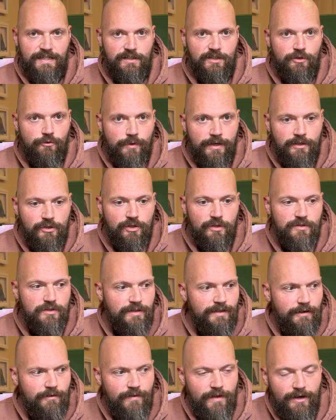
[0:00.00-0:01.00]
screenshots
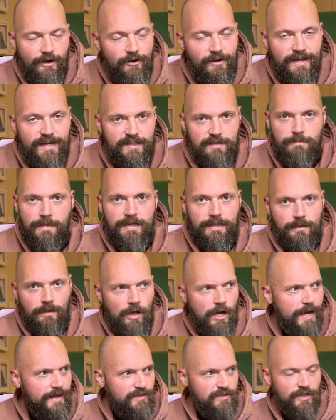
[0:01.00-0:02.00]
on there and they don't get as many
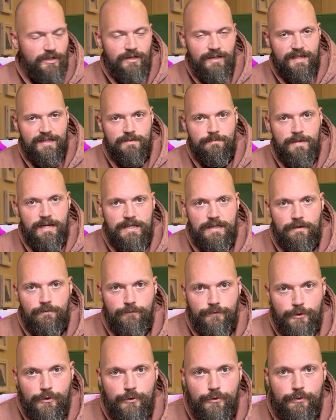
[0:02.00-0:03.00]
likes, they don't get as many
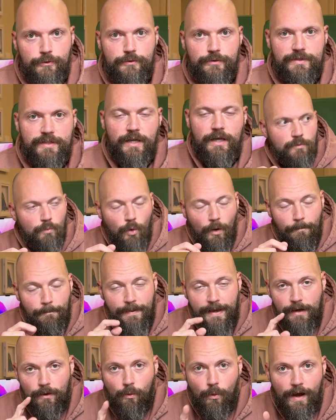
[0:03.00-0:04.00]
views. What
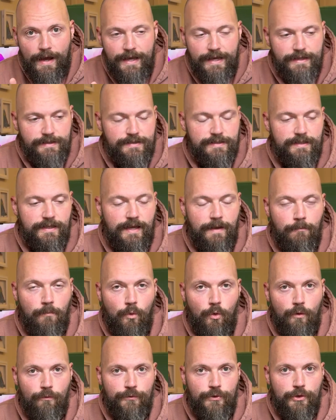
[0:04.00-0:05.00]
better way to get
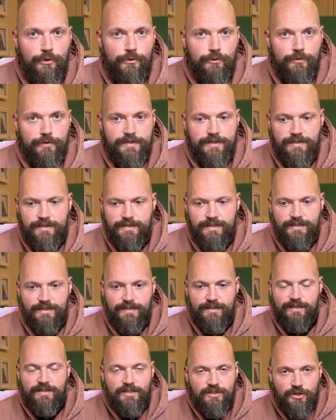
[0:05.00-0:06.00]
more views than
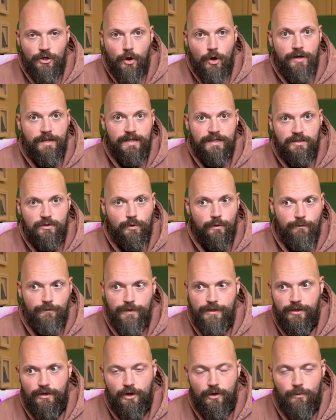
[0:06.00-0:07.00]
to turn it into a
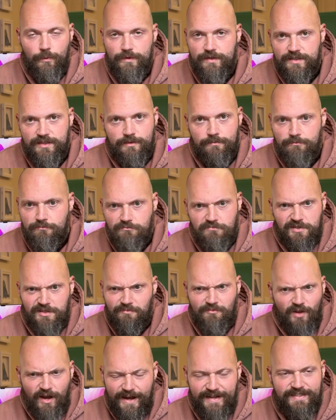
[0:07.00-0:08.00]
video with some
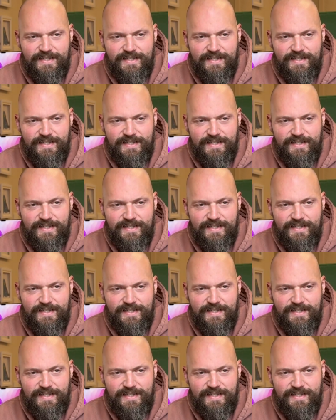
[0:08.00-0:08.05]
nice